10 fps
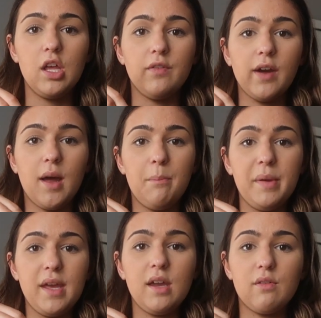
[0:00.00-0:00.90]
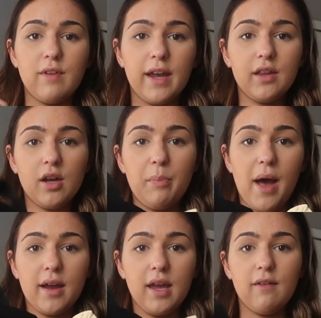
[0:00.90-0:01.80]
you've got a big regular
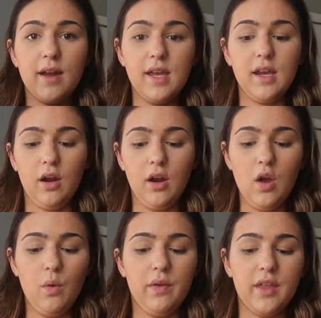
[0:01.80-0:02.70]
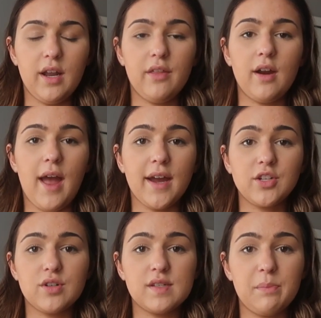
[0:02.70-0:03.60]
pocket right here with another
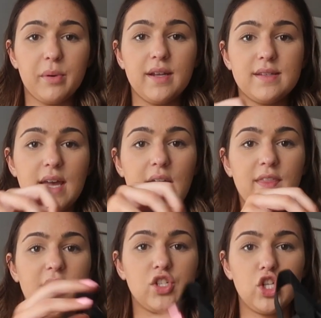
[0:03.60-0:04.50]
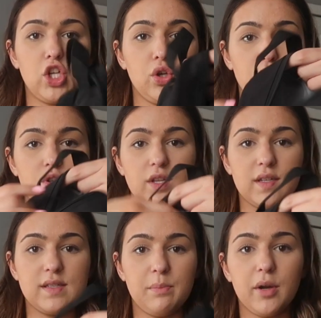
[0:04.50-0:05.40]
extra zipper inside that is huge.
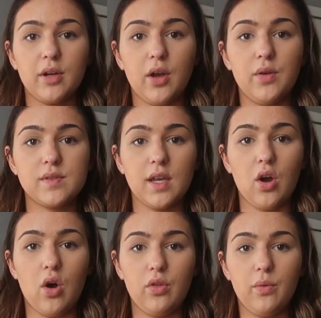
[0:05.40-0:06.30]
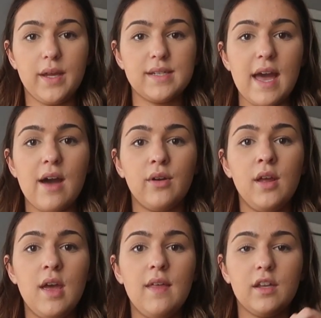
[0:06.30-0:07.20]
This zipper goes like all the way down.
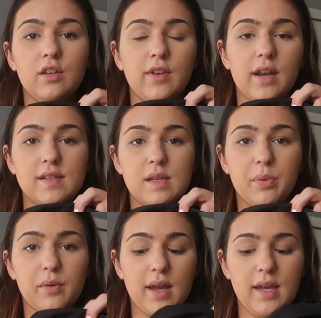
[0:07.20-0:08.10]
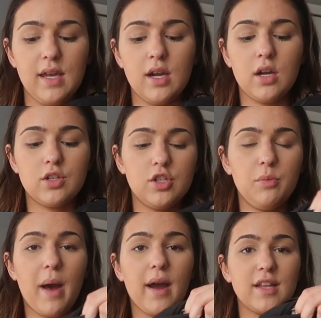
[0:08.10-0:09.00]
And you've got a zipper right here,
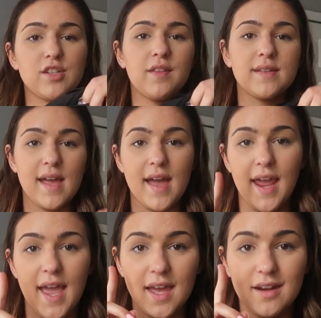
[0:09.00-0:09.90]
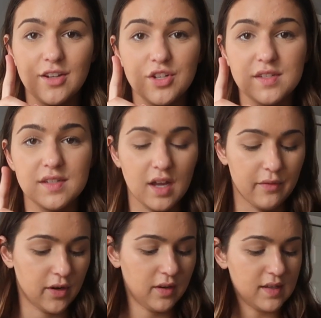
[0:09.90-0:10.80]
two pockets on the side, and I just
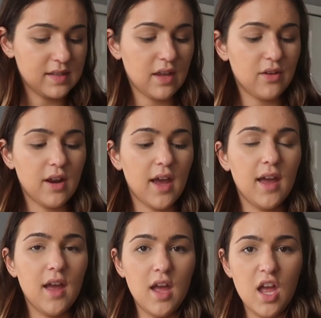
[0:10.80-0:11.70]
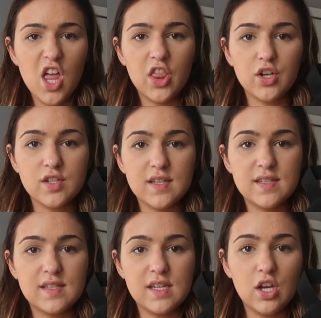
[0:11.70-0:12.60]
discovered this the other day. There's a
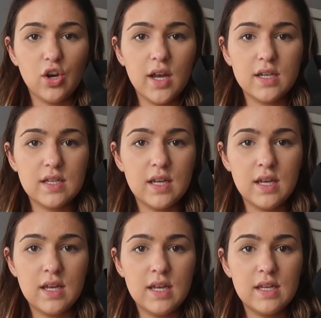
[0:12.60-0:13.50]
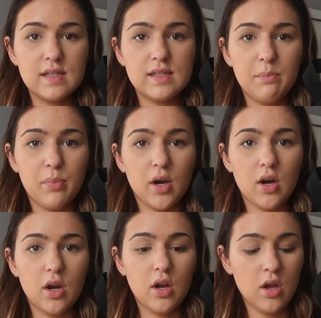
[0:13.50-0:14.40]
secret zipper